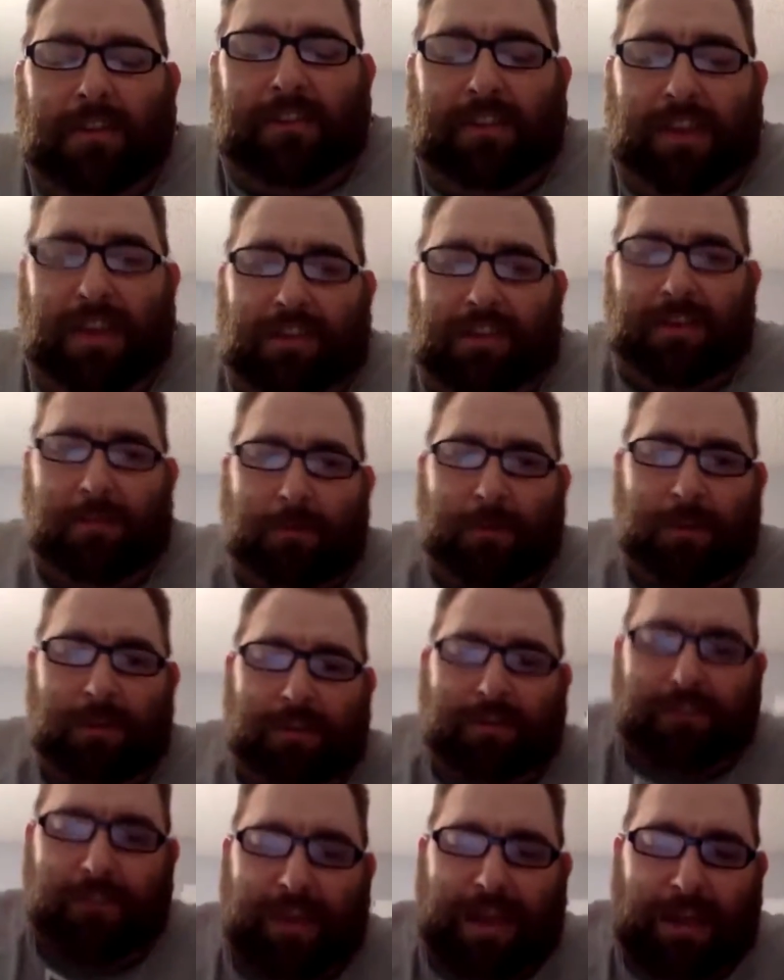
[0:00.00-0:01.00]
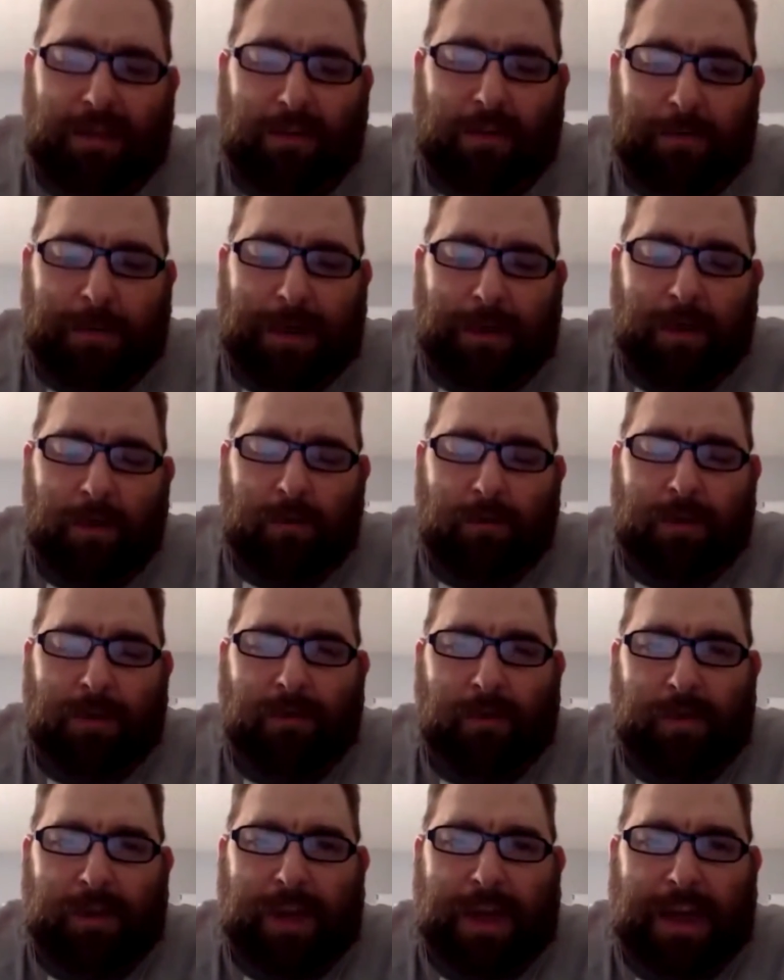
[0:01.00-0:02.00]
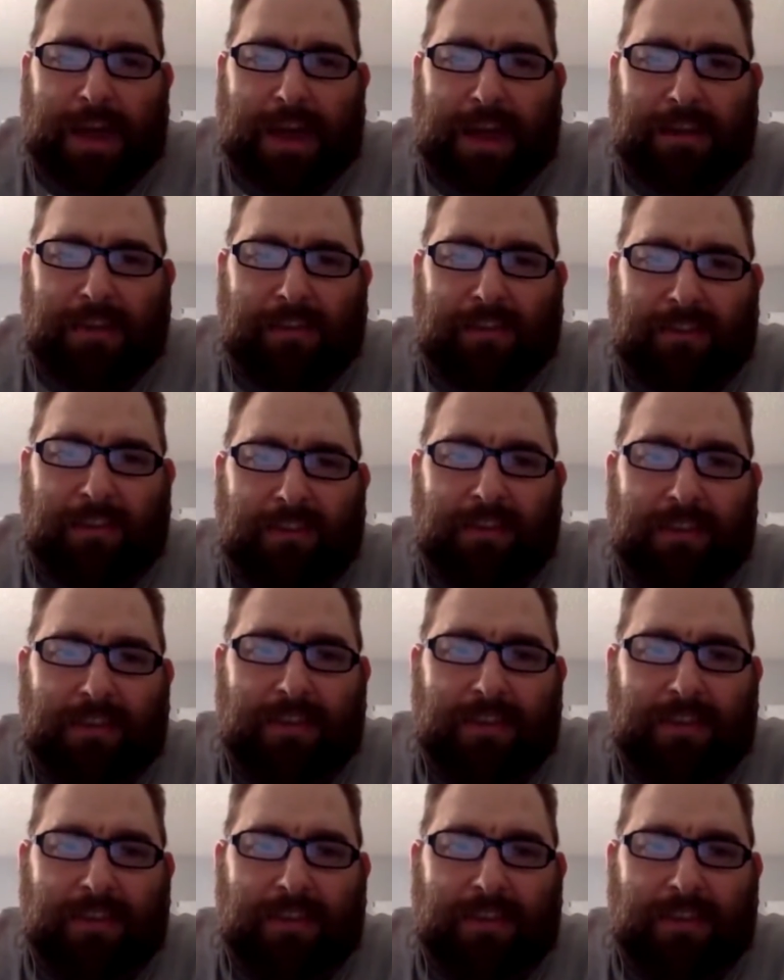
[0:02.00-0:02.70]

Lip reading: season for the Sacramento River Cats